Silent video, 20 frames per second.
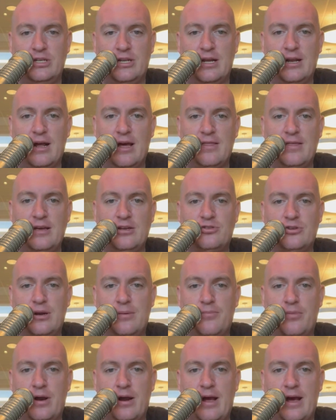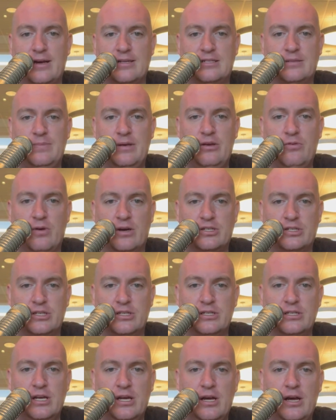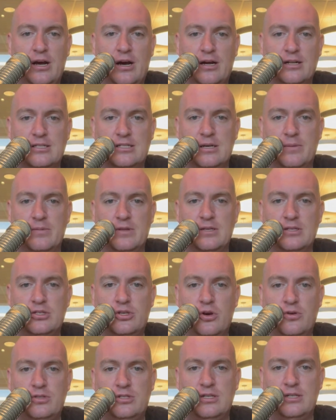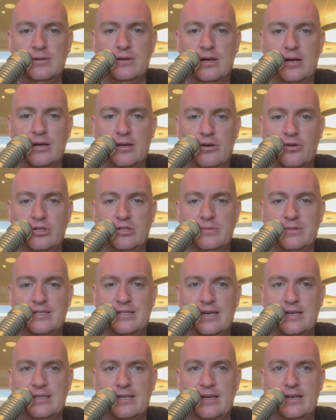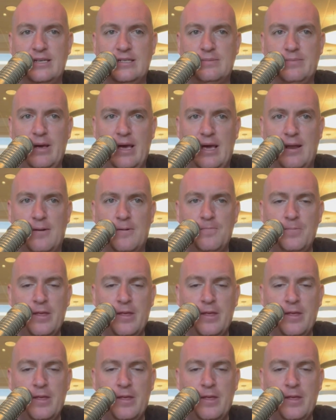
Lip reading: And I think Trent Bray has to be questioned on some of these coaching mistakes that he's made.